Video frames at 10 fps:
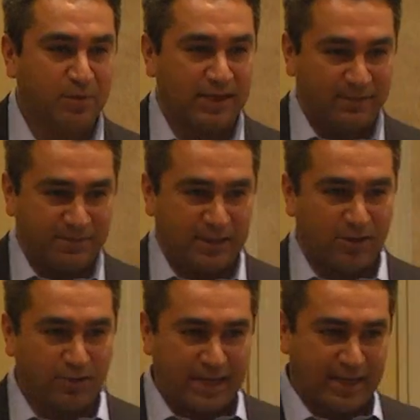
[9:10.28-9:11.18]
playing
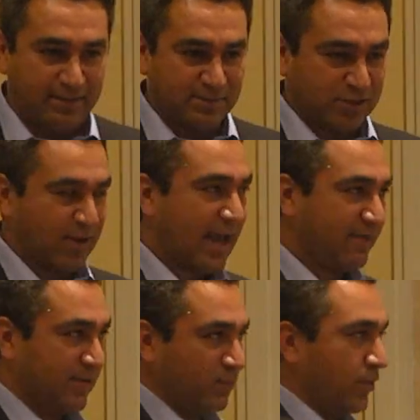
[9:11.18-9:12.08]
video games, you
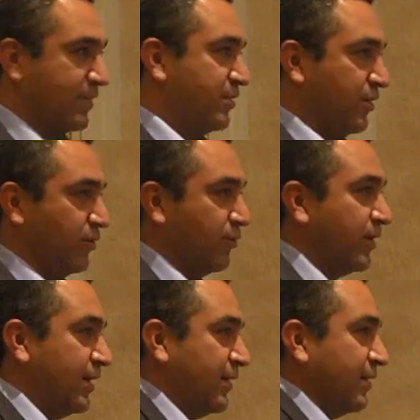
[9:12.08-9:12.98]
have it with you
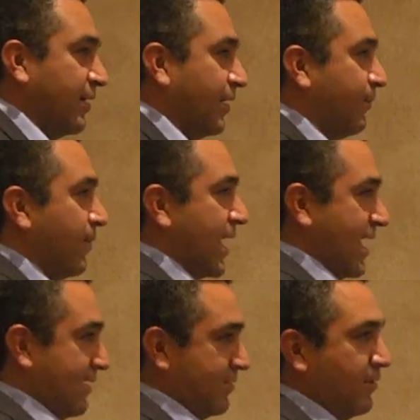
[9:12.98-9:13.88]

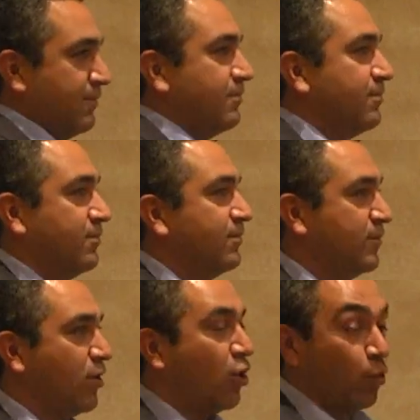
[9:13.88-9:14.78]
at
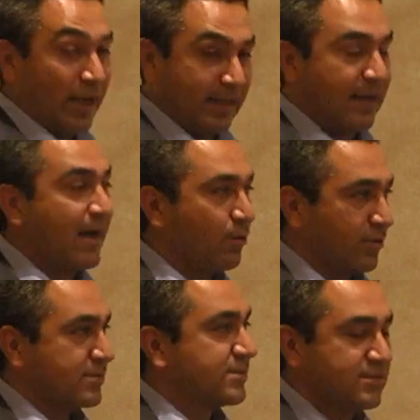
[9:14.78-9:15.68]
all waking
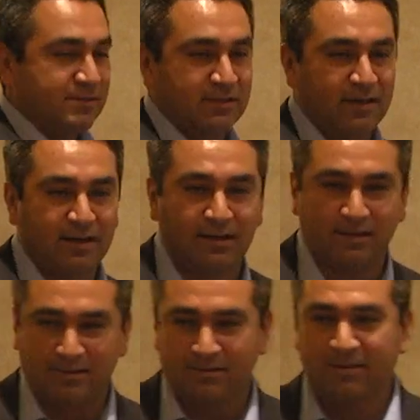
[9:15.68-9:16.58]
hours.
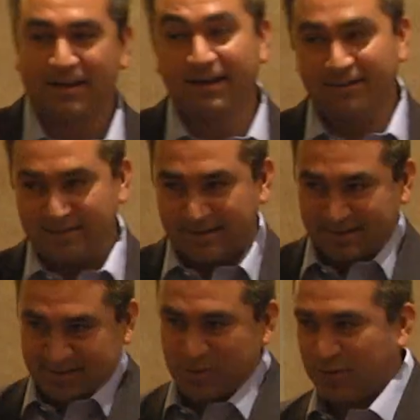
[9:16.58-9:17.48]
And
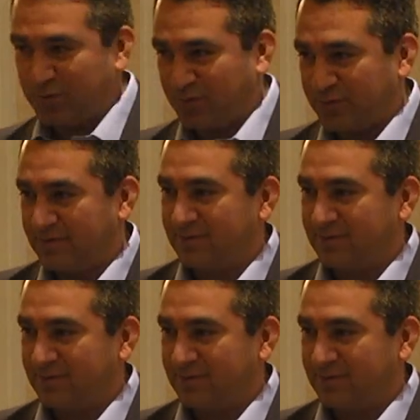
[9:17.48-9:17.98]
to